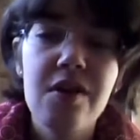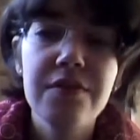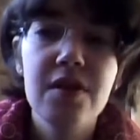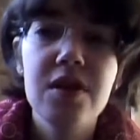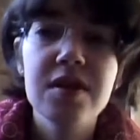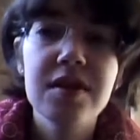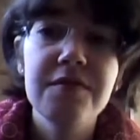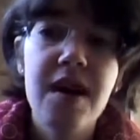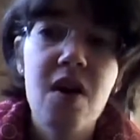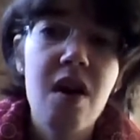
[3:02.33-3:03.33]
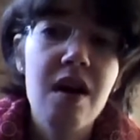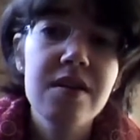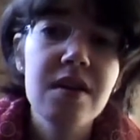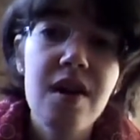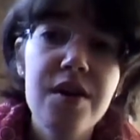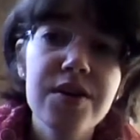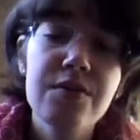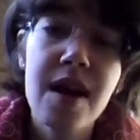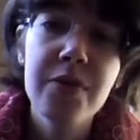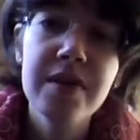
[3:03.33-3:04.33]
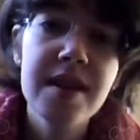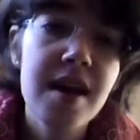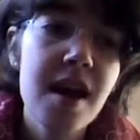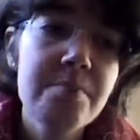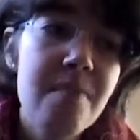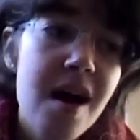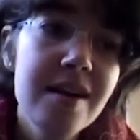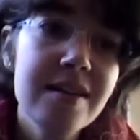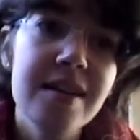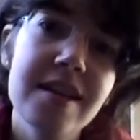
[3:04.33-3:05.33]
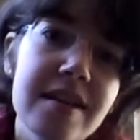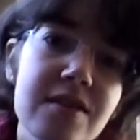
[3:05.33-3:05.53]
Of course, if there are other cards around it, then I might link